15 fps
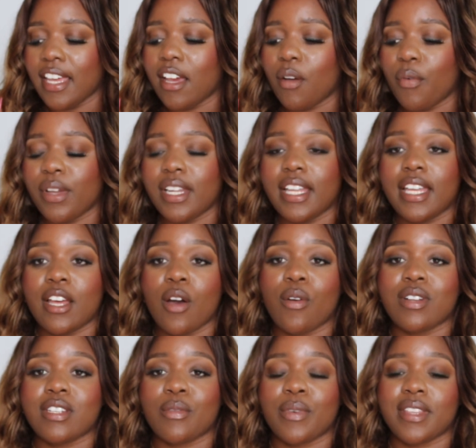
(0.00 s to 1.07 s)
Equally
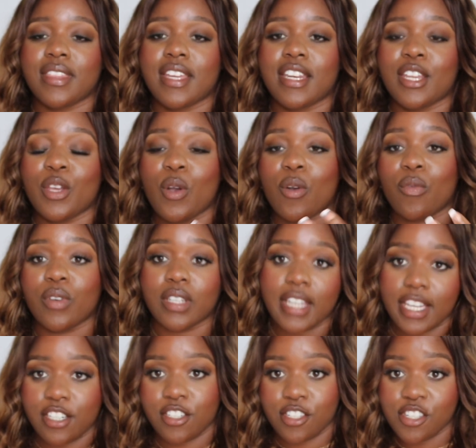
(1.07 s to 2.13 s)
yoked within your
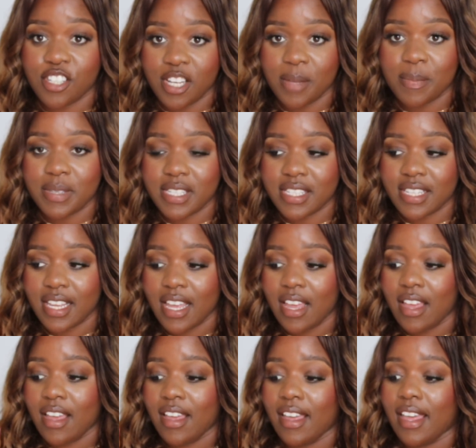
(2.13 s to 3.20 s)
relationships.
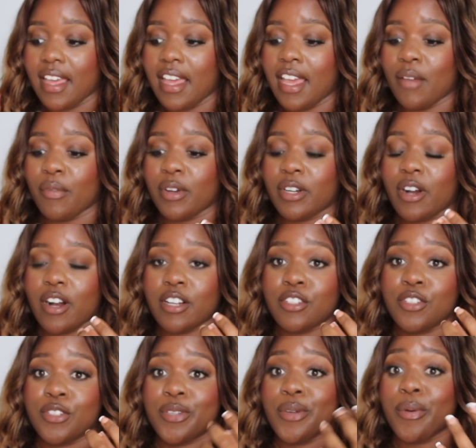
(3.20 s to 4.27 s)
In
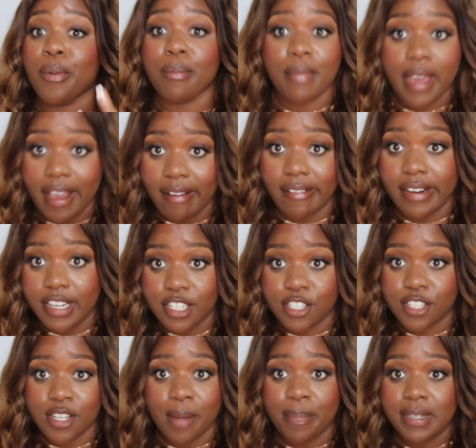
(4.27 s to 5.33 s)
regards to
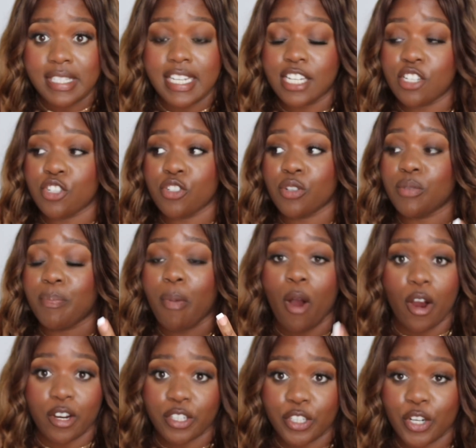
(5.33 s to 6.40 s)
marriage, a potential
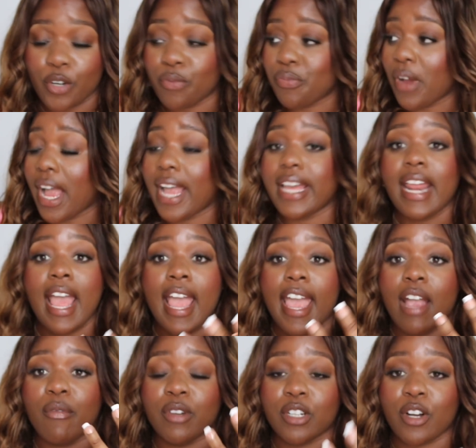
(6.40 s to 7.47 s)
partner, right?
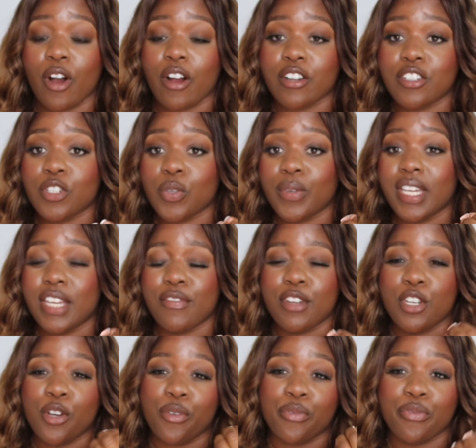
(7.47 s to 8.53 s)
In regards to
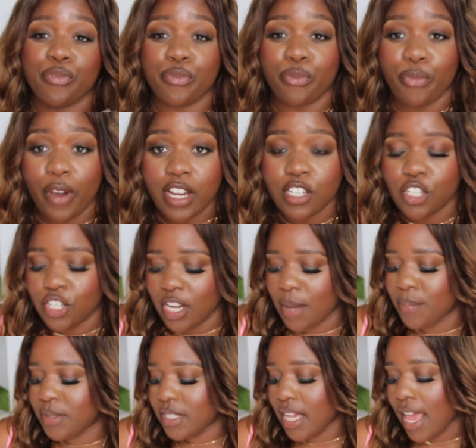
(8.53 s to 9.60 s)
even your
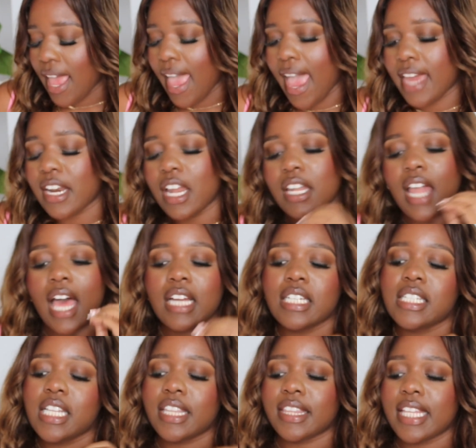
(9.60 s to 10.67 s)
friendships. And a
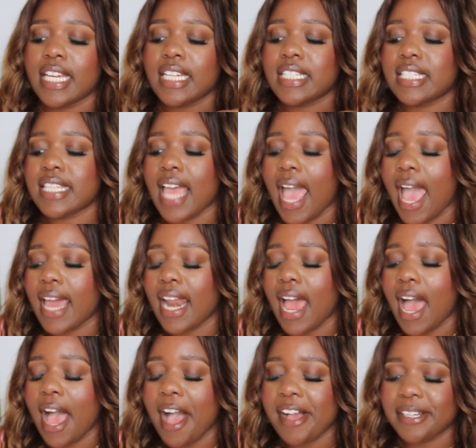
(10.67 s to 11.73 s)
lot of the things
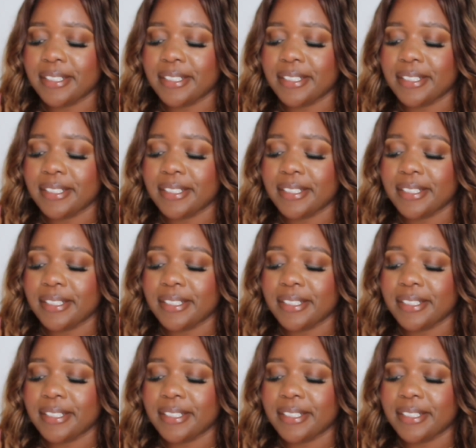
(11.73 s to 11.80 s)
that